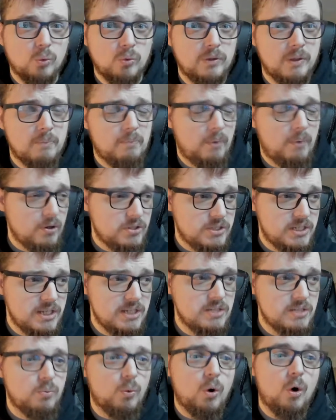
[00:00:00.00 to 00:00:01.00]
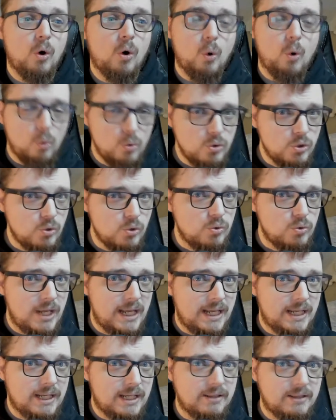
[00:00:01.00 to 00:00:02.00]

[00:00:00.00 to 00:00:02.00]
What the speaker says: The bosses were all unique.